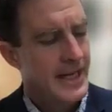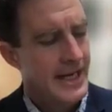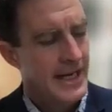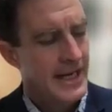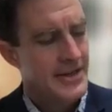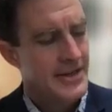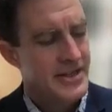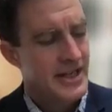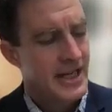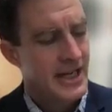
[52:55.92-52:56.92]
And
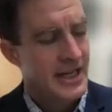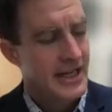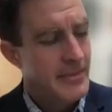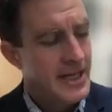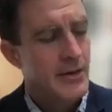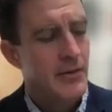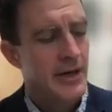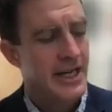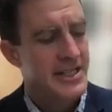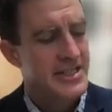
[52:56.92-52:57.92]
in many
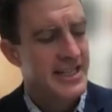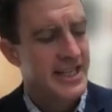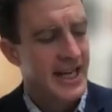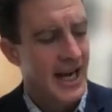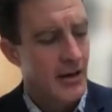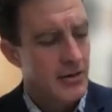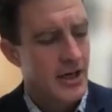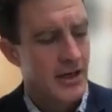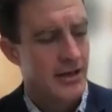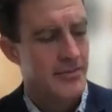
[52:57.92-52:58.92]
ways, the
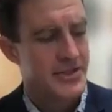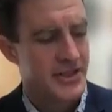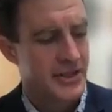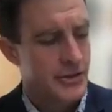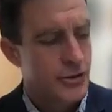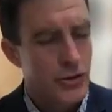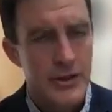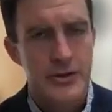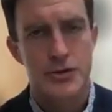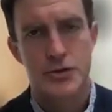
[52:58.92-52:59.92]
outcomes and the clinical